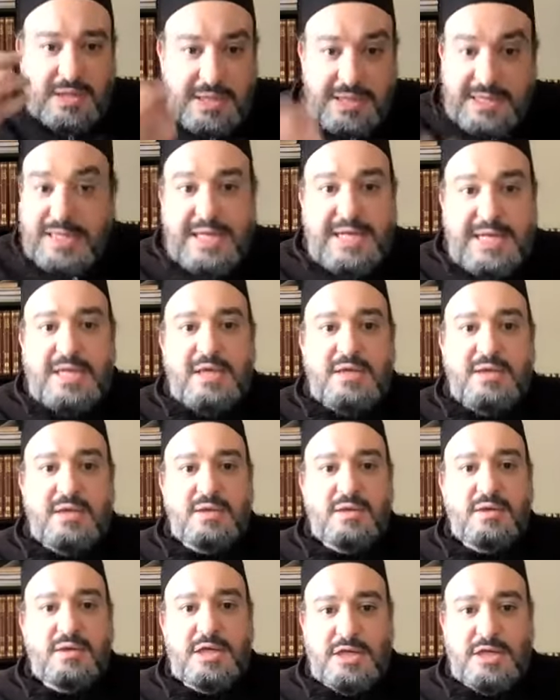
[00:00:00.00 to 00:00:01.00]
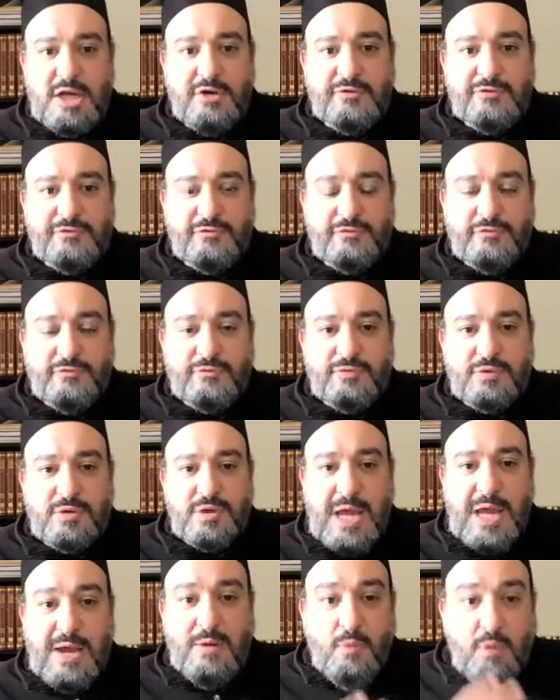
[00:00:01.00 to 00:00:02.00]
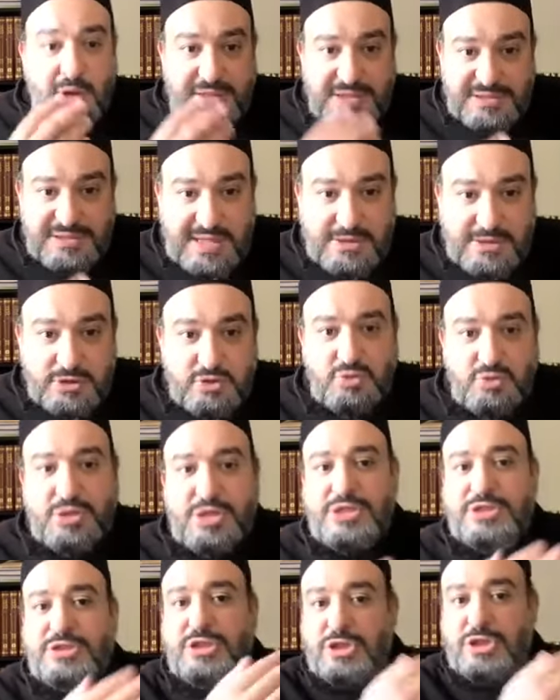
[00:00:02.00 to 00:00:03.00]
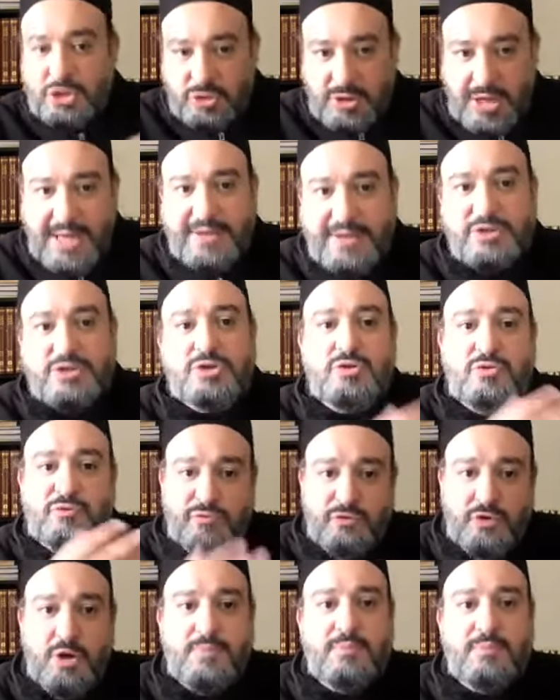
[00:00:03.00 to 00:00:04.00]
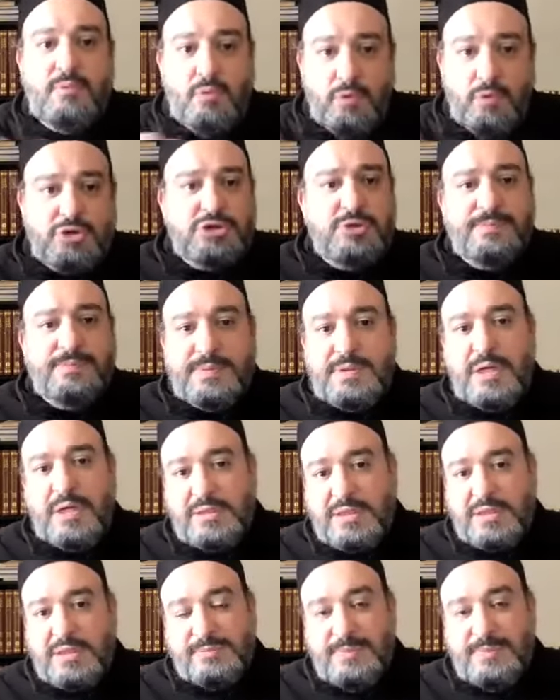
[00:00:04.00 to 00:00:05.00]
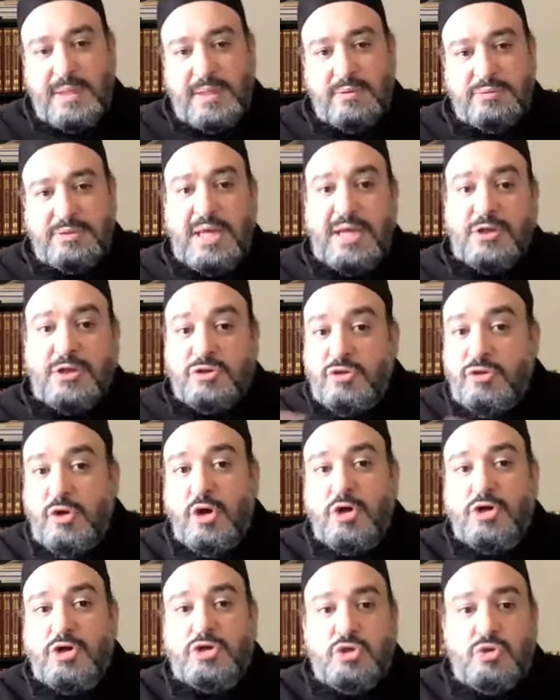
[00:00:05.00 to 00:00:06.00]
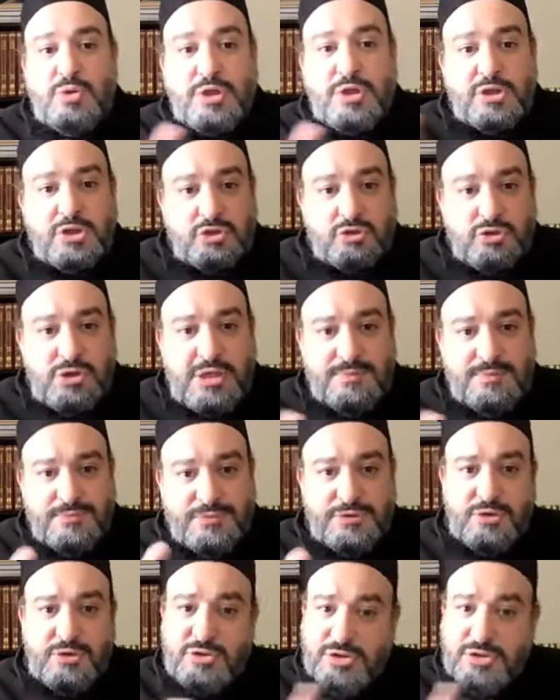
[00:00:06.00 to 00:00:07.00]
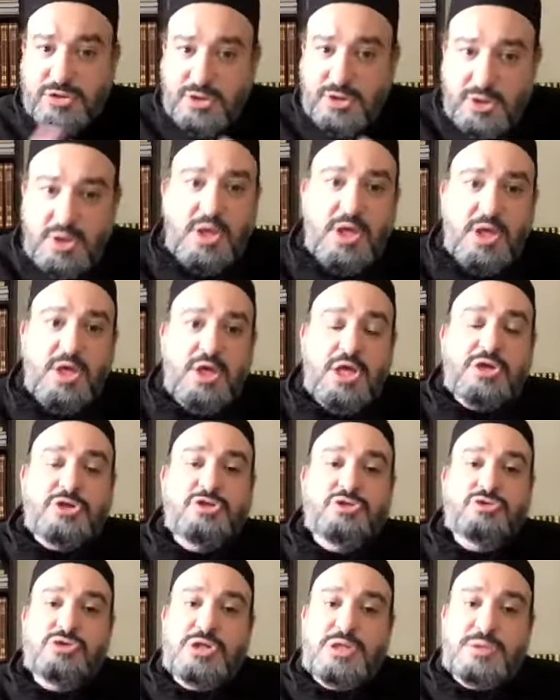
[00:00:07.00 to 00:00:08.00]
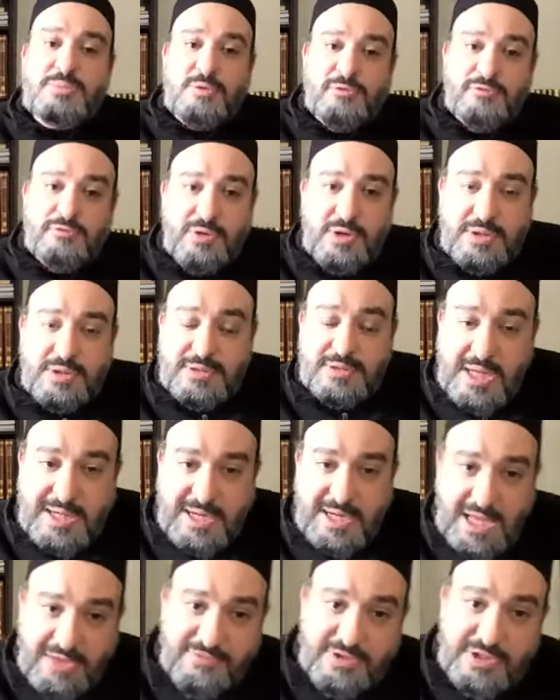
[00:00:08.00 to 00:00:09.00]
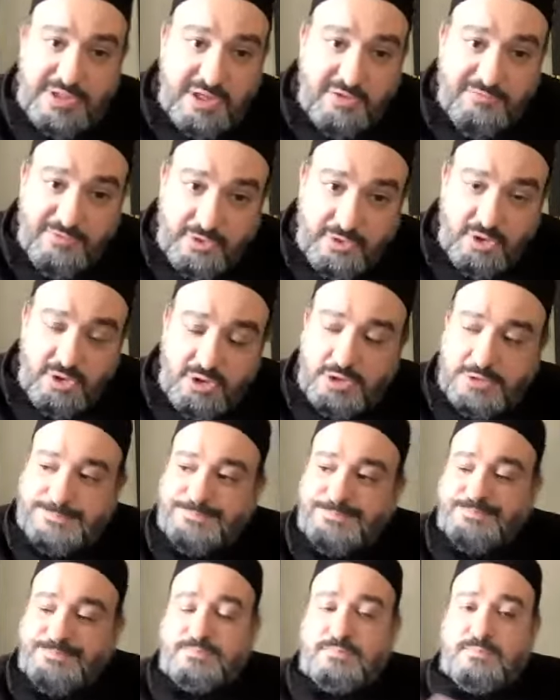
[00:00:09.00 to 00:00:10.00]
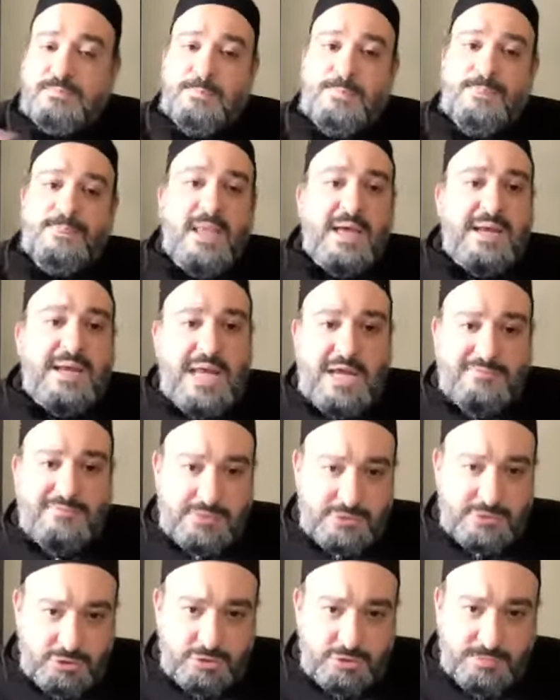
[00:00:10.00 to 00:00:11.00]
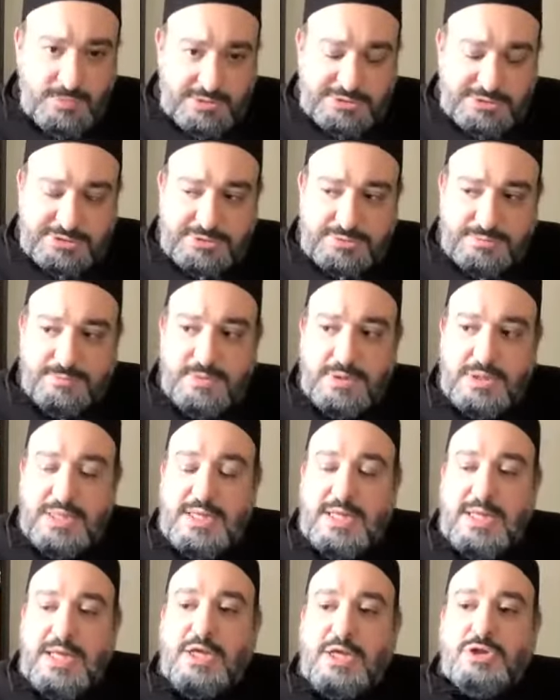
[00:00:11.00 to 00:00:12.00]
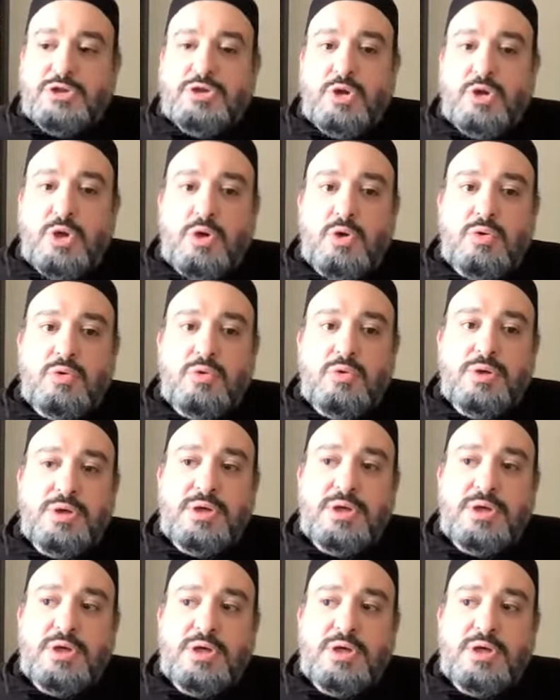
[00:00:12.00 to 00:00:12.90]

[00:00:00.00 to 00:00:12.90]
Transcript: getting enough and what does that do? It distracts you from worshiping Allah subhanahu wa ta'ala. So there are two extremes. There's the extreme of not having enough at all and having too much. So